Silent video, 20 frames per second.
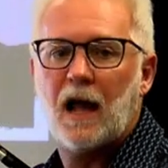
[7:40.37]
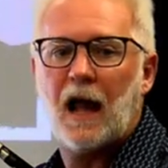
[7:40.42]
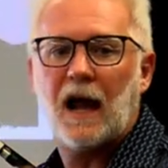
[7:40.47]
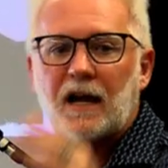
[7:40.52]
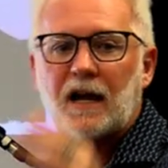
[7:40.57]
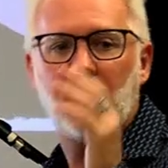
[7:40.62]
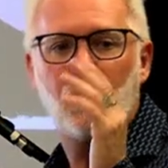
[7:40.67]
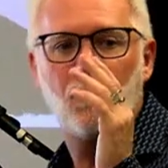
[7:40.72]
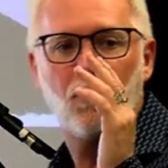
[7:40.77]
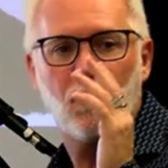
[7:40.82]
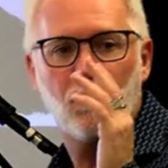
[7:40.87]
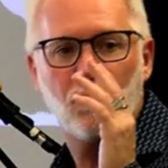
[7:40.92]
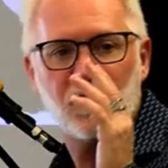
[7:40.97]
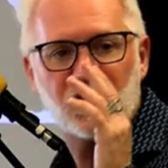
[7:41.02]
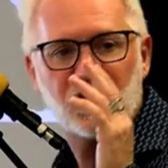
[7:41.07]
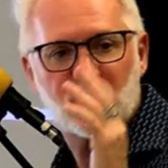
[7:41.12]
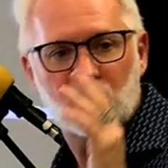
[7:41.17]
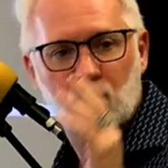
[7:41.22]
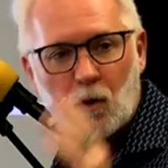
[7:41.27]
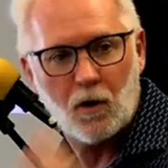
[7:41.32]
and he will
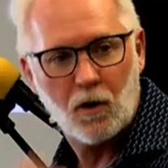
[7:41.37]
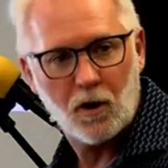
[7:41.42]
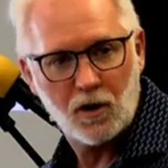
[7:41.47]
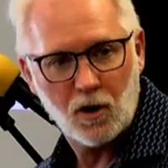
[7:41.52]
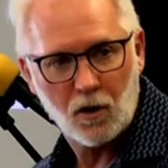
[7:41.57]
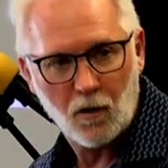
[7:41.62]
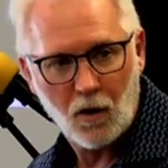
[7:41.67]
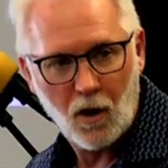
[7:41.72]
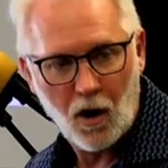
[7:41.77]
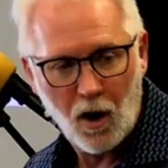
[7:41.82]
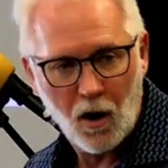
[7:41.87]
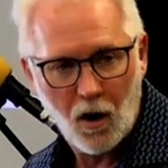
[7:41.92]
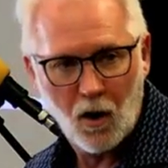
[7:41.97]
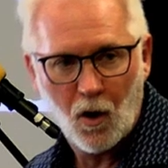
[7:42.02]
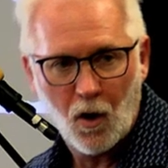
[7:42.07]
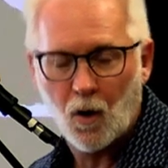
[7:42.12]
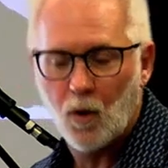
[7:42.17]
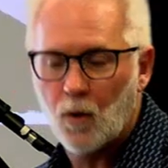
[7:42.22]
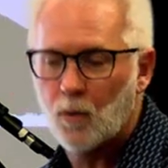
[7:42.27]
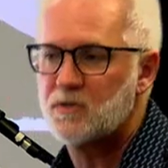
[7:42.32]
restore your
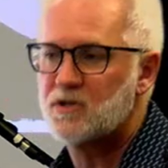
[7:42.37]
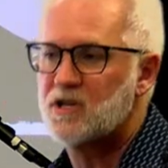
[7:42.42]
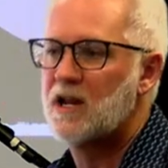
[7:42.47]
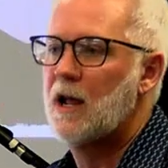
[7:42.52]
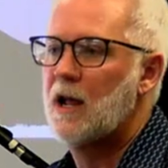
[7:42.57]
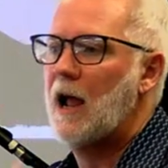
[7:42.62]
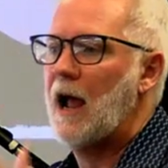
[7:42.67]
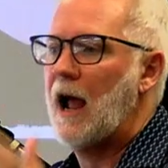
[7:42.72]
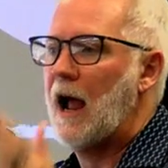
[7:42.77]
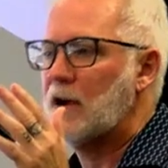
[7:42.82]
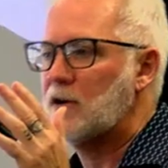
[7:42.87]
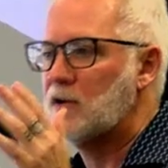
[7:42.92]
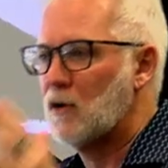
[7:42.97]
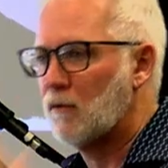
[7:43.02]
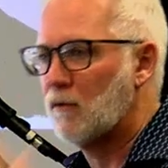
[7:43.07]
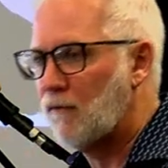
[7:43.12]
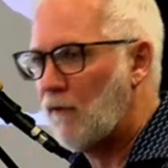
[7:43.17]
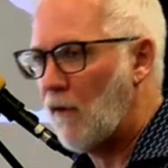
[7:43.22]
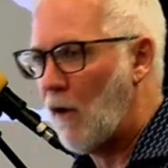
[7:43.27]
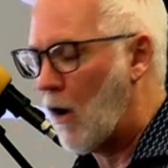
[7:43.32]
homes and
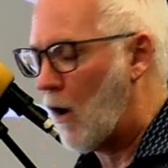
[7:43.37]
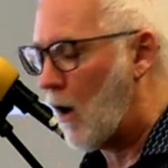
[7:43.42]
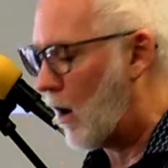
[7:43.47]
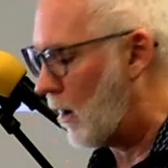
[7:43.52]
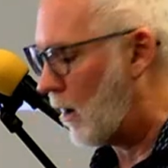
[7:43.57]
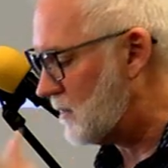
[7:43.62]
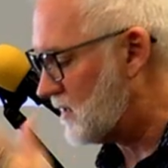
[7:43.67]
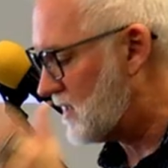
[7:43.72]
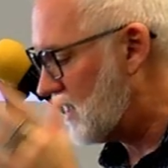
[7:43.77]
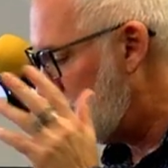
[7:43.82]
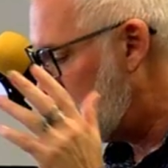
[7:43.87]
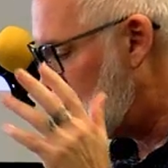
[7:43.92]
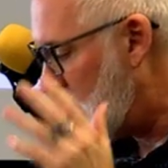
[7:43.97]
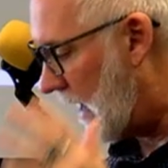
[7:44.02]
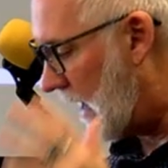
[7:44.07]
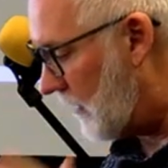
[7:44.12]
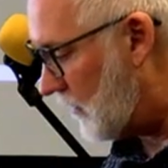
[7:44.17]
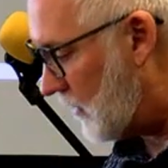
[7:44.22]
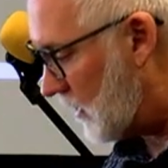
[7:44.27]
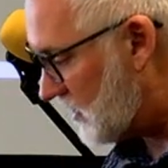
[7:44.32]
your farms
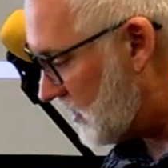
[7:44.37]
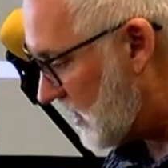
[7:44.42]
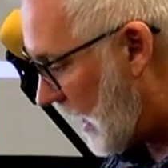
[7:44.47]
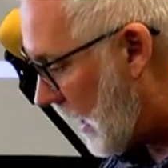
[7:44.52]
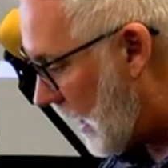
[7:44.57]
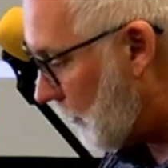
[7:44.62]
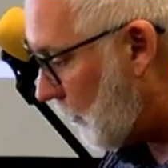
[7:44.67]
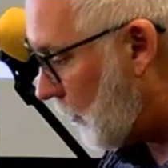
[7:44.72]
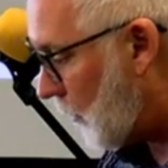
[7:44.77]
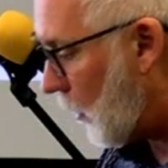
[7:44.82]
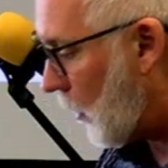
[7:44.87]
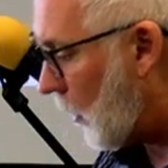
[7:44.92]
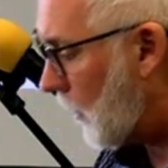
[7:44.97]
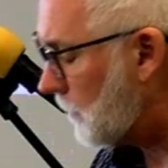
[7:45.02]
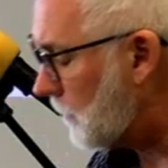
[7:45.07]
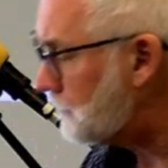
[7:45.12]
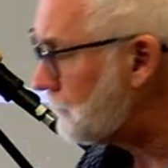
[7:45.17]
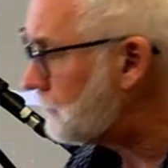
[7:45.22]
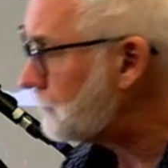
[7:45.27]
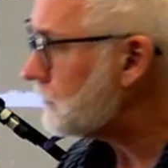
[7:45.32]
and the
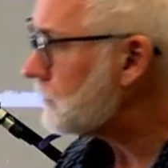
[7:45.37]
temple,